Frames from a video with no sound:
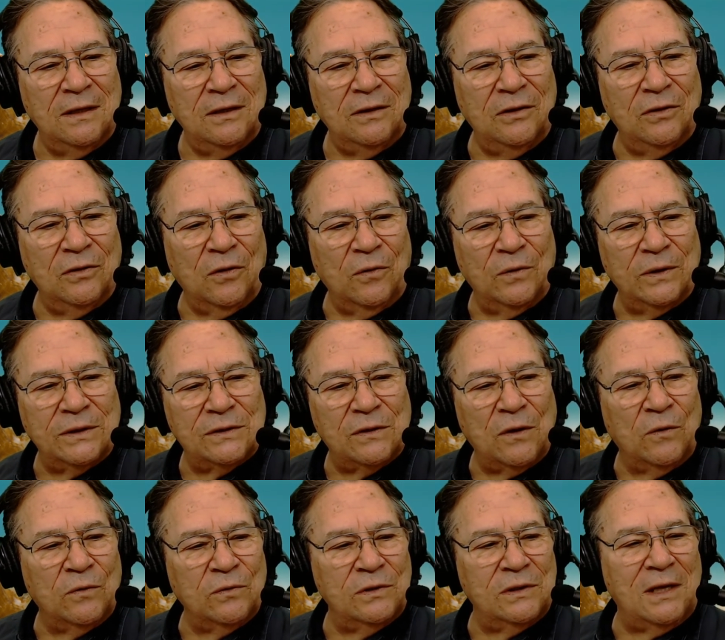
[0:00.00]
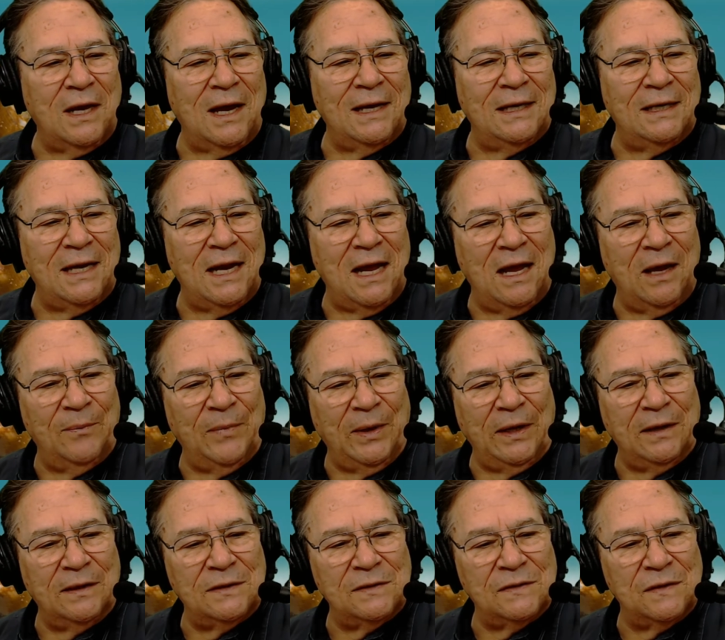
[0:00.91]
you know, its own
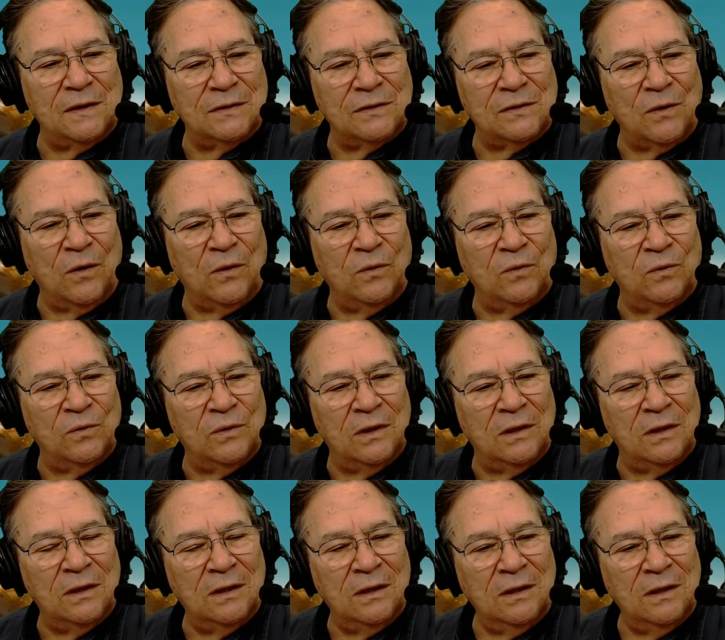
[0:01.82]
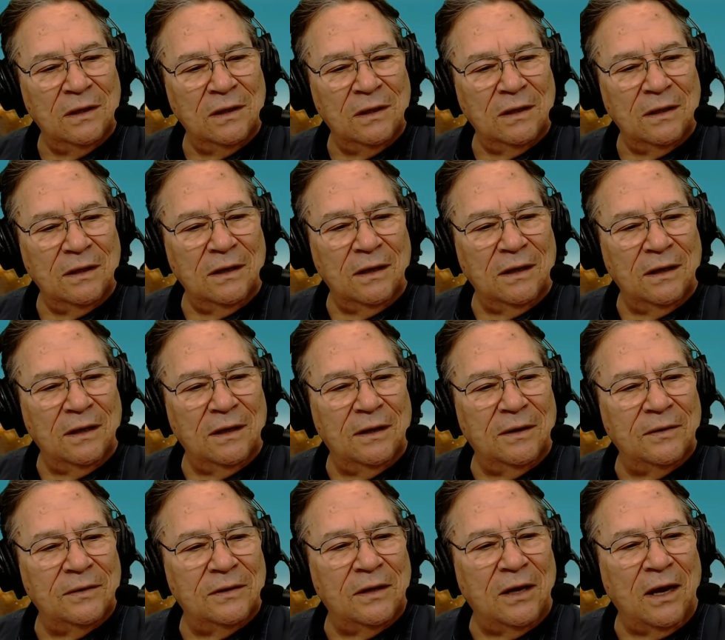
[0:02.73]
dynamics, its own
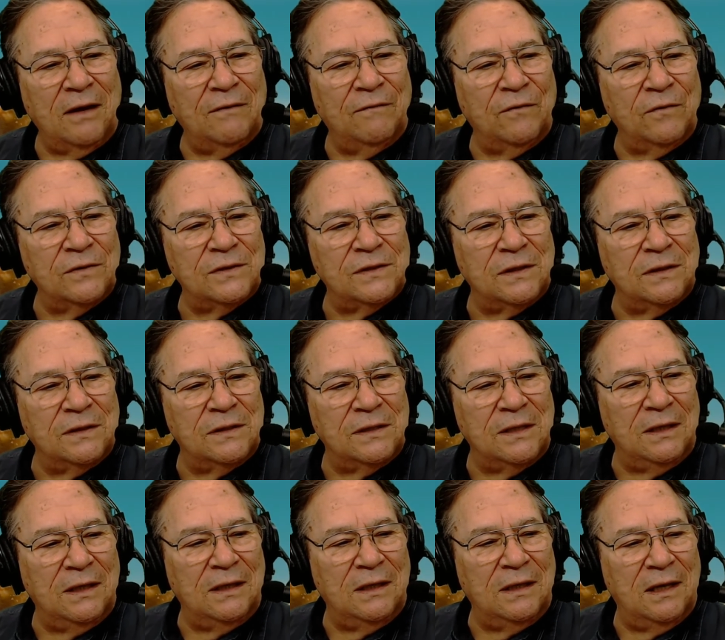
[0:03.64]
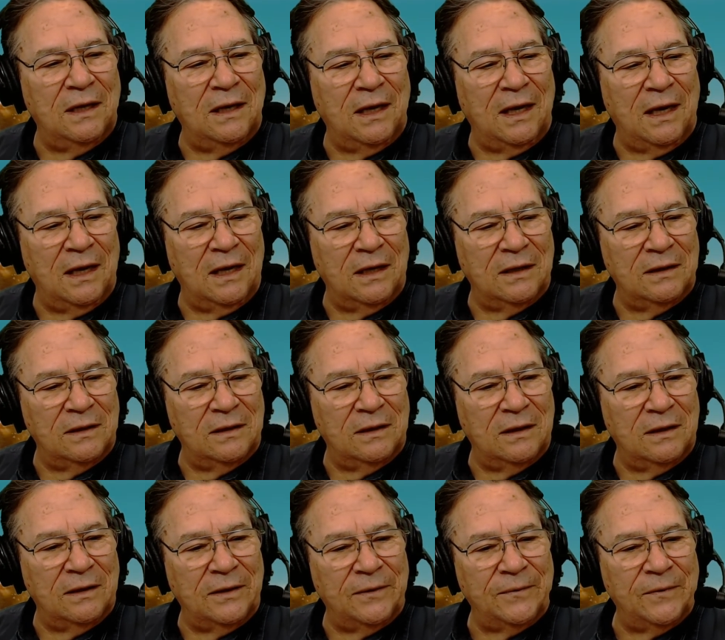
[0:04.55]
uh, diversity, and
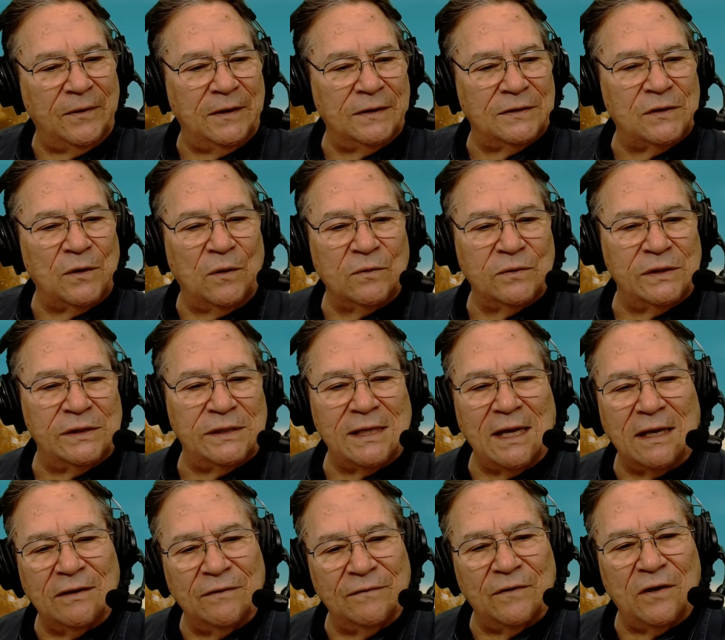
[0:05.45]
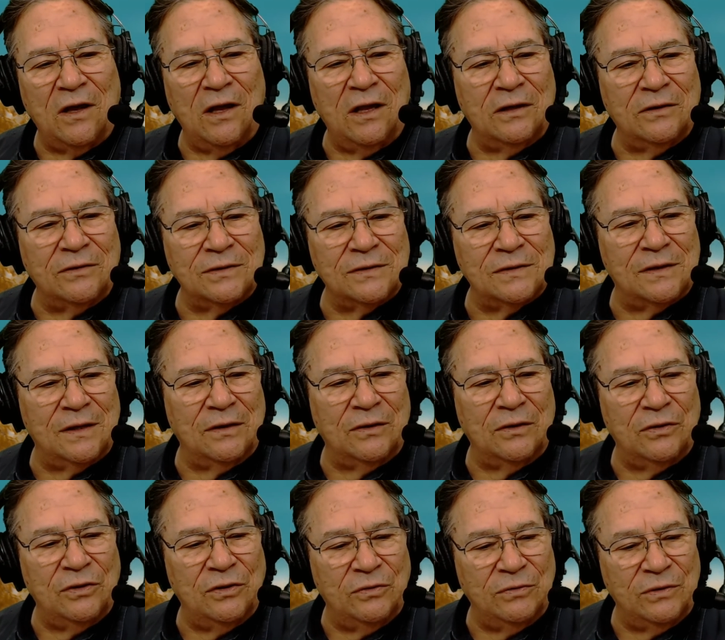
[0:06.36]
uh, its own set of colors that
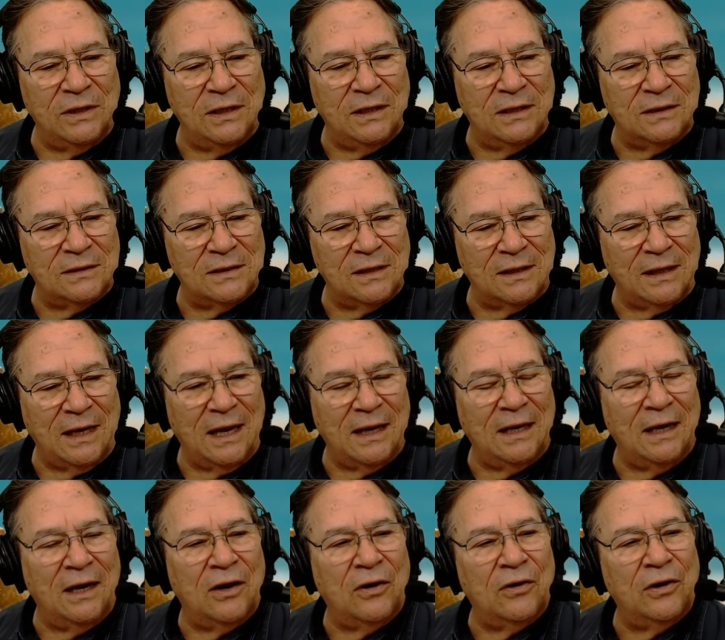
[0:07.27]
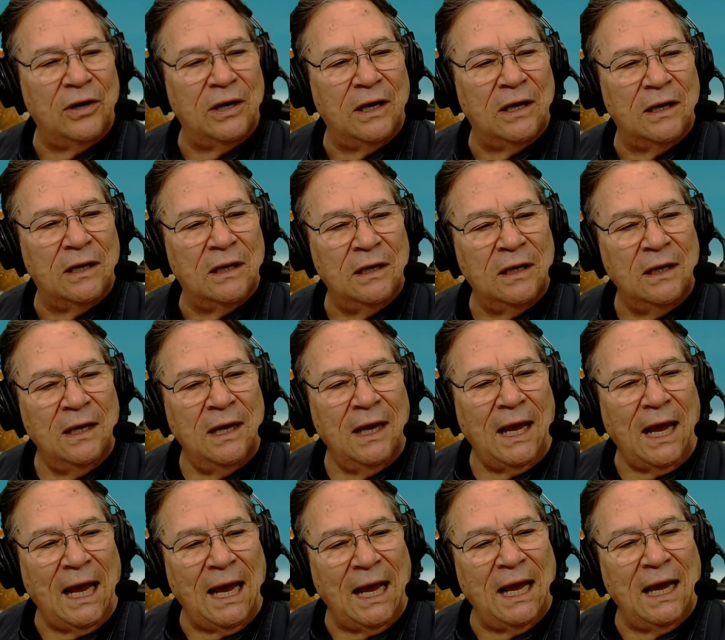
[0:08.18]
are unique to that area,
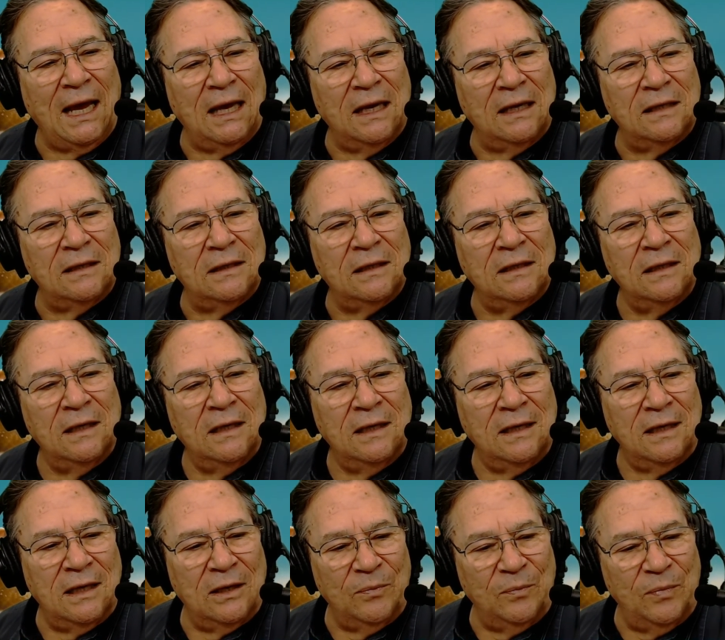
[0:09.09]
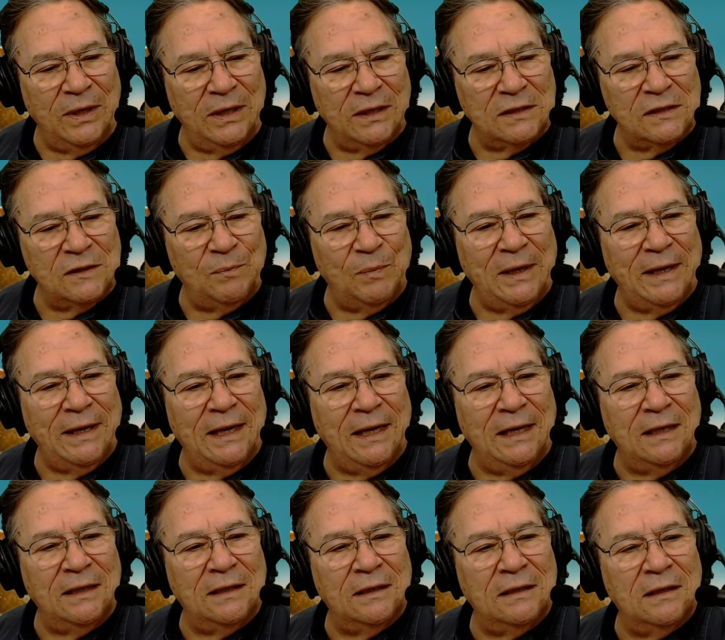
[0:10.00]
and can be
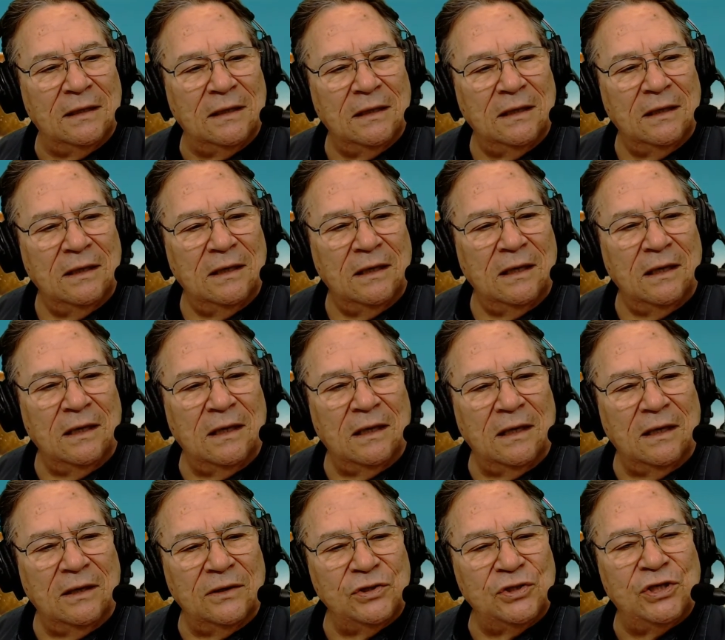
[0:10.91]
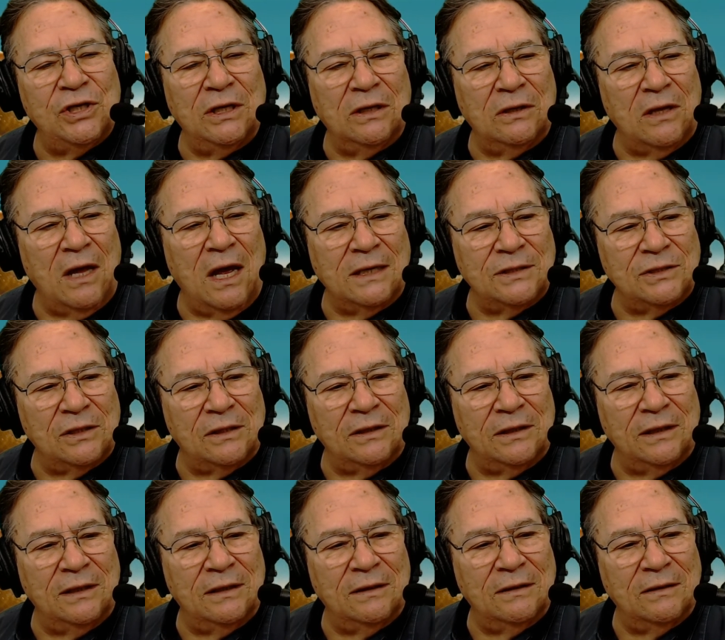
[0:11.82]
explained uh,
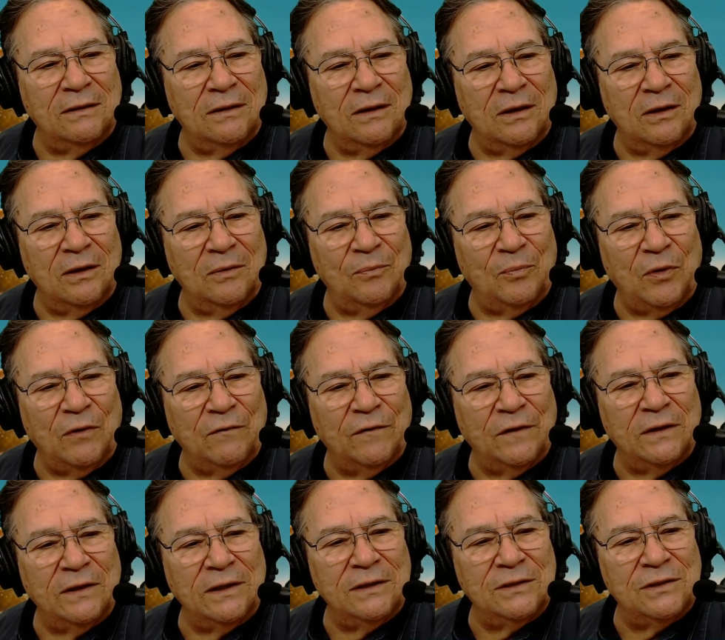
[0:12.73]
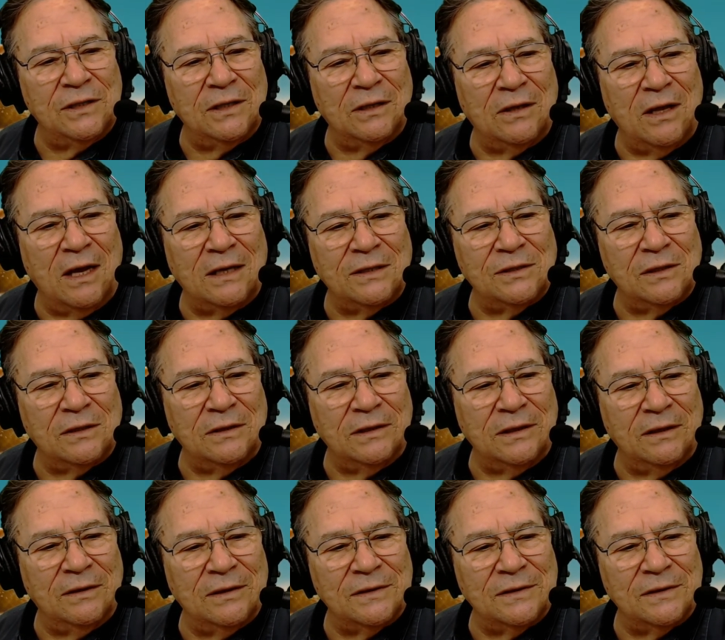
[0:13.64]
geologically uh, perfectly geologically.